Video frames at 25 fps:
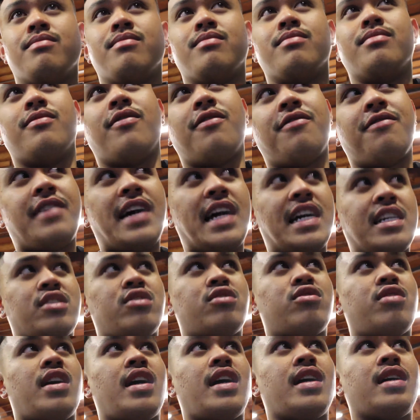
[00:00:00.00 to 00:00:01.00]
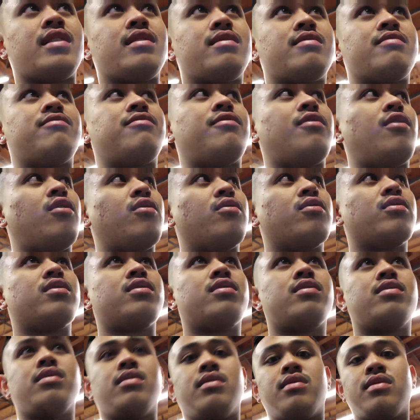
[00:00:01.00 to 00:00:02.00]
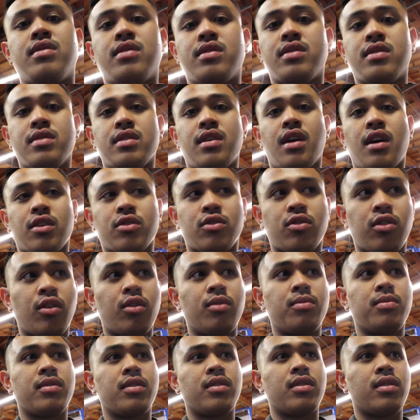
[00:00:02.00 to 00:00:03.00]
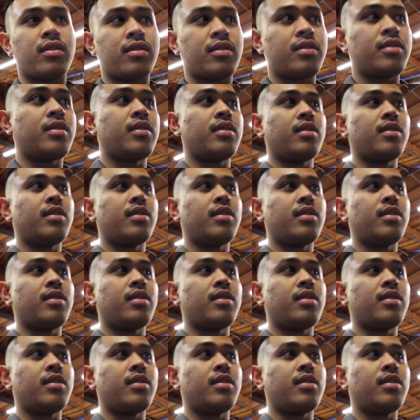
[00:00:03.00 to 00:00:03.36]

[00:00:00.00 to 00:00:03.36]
Fast track forward, October,